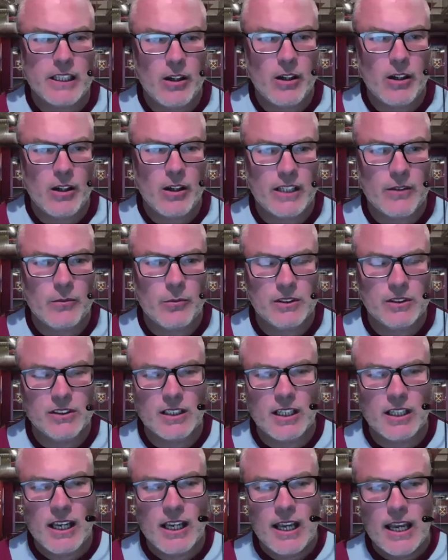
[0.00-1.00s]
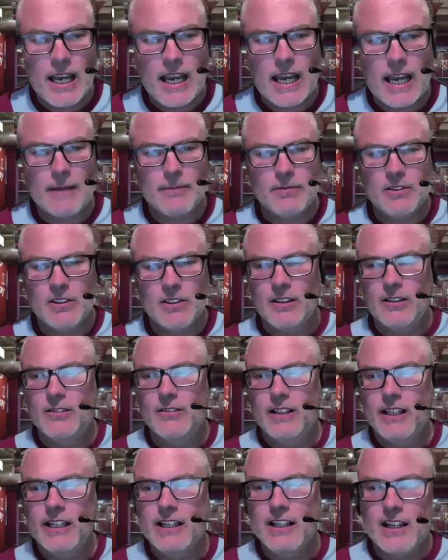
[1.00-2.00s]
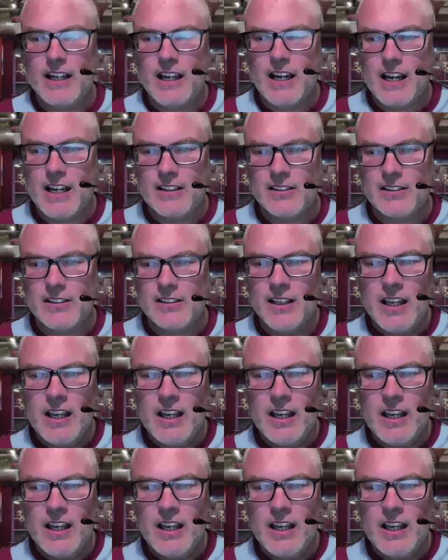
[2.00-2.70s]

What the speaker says: Holly was absolutely class,